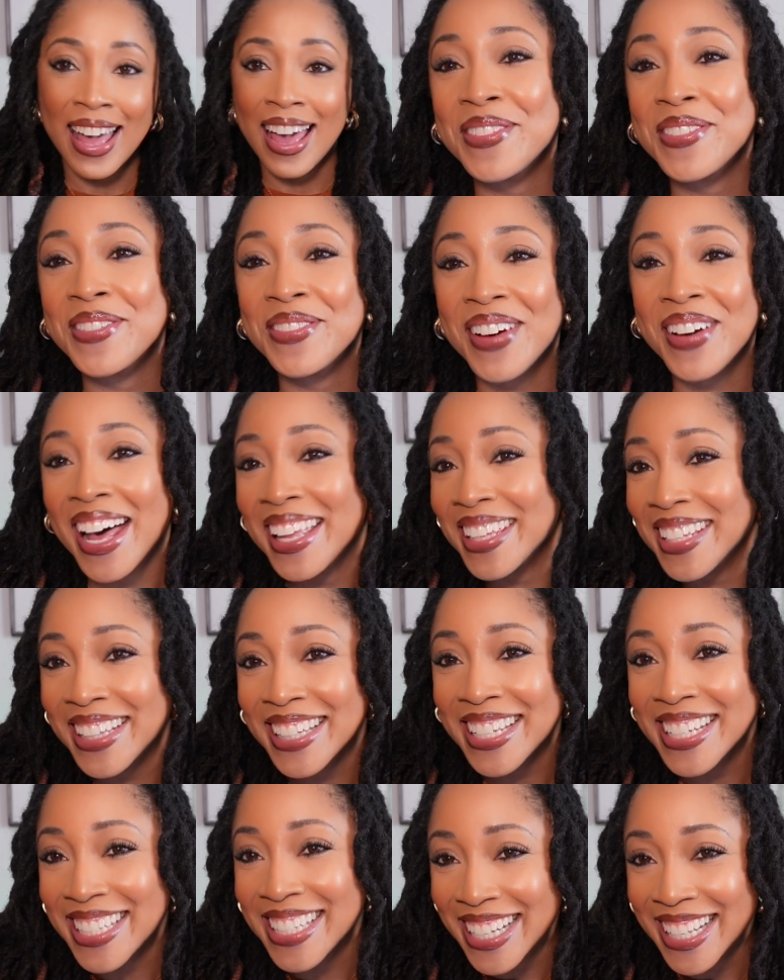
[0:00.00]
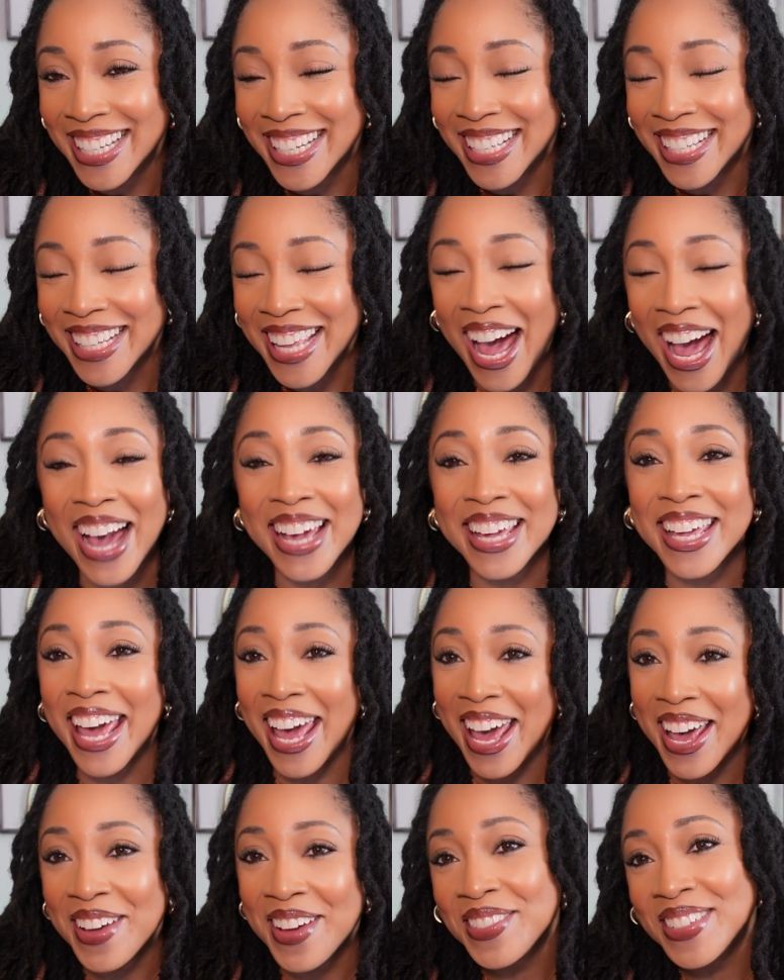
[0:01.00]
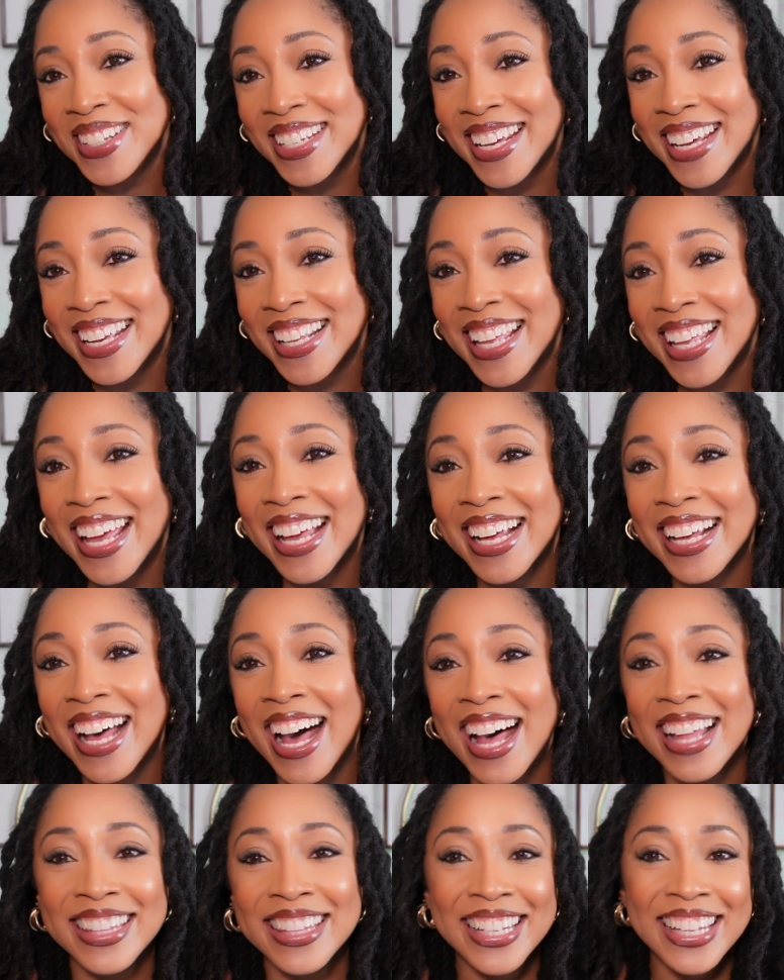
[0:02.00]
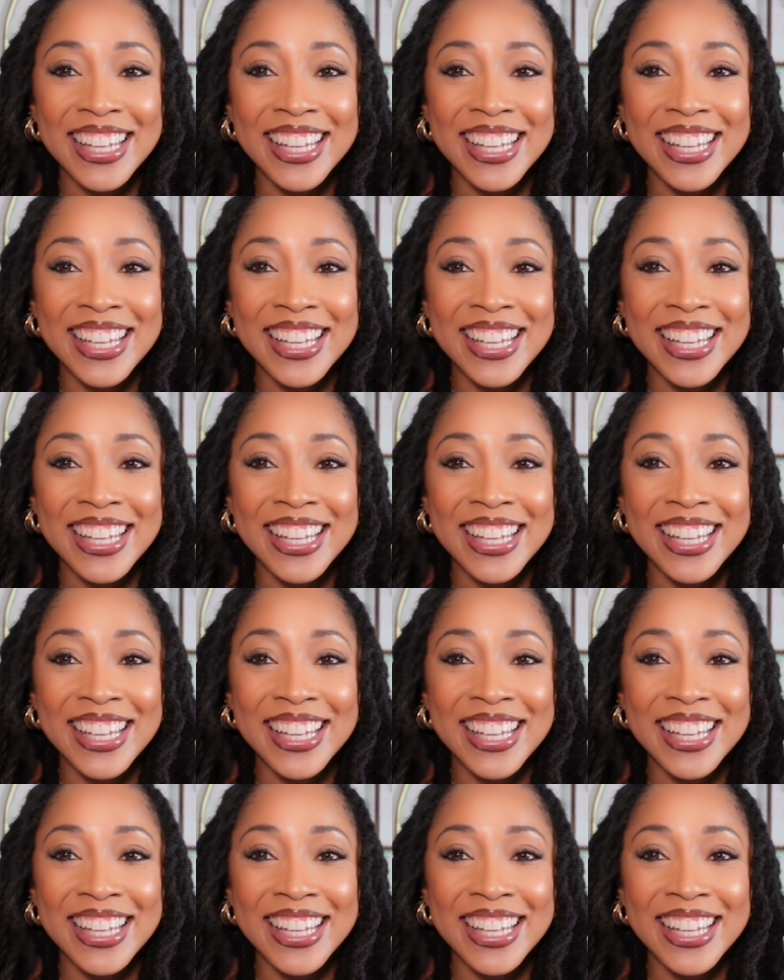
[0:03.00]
I finally did it. I caved in and got the